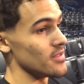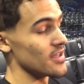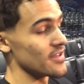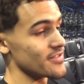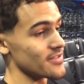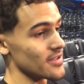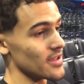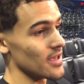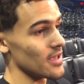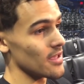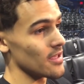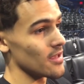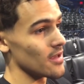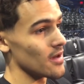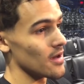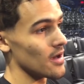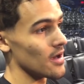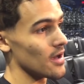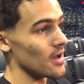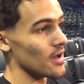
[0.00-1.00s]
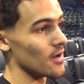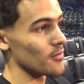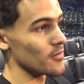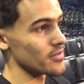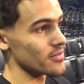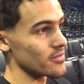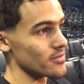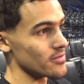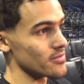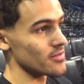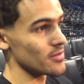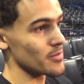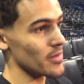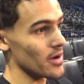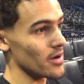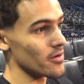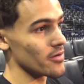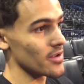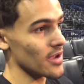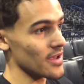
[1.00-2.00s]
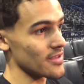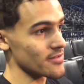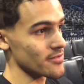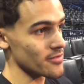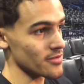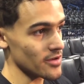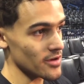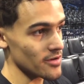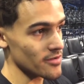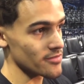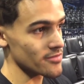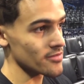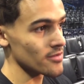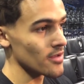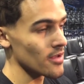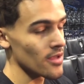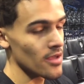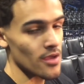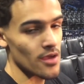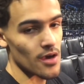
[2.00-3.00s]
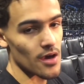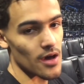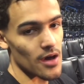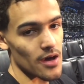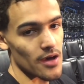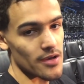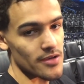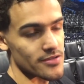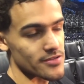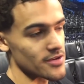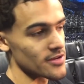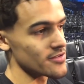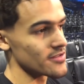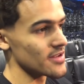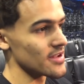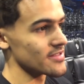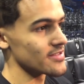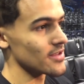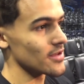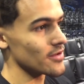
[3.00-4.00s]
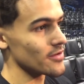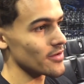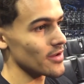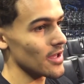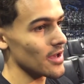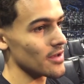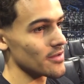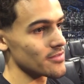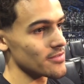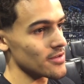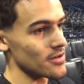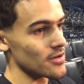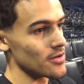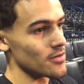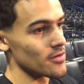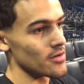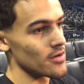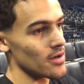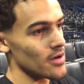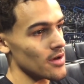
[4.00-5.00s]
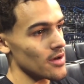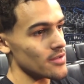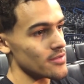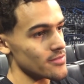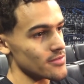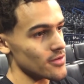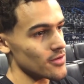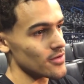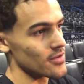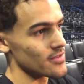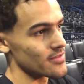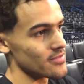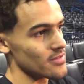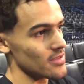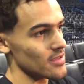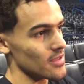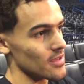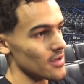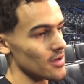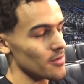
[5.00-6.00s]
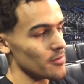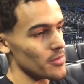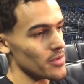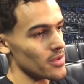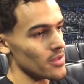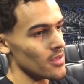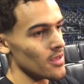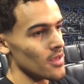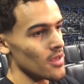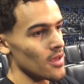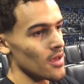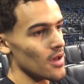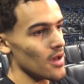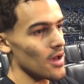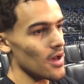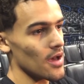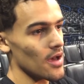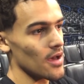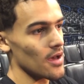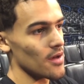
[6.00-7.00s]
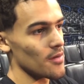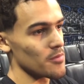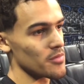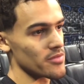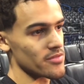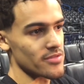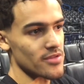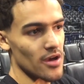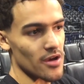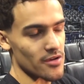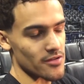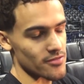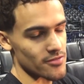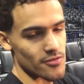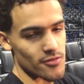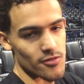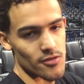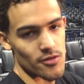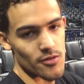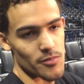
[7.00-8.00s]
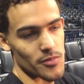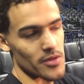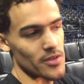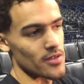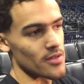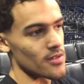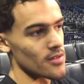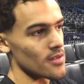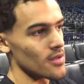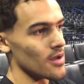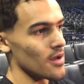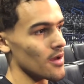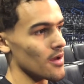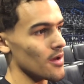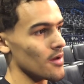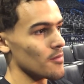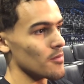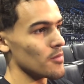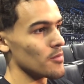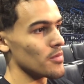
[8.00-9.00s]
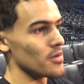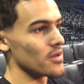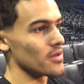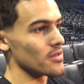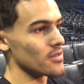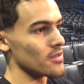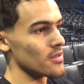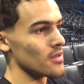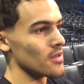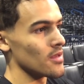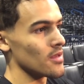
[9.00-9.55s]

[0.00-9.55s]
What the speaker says: Yesterday I went to see my old high school coach. He's coaching at Tuttle now, so I was going to see him, and I've been talking to him, and I'm a big